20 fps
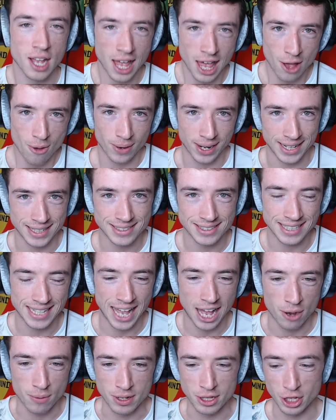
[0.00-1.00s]
We're going to see
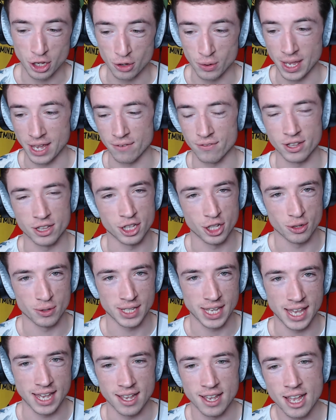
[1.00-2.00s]
how we do here for the new
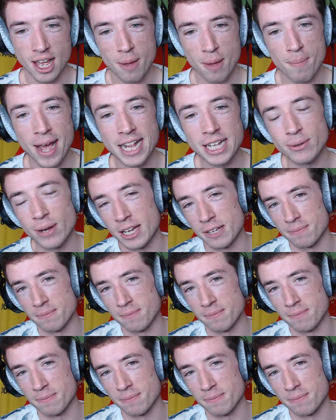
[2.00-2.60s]
year. But anyway,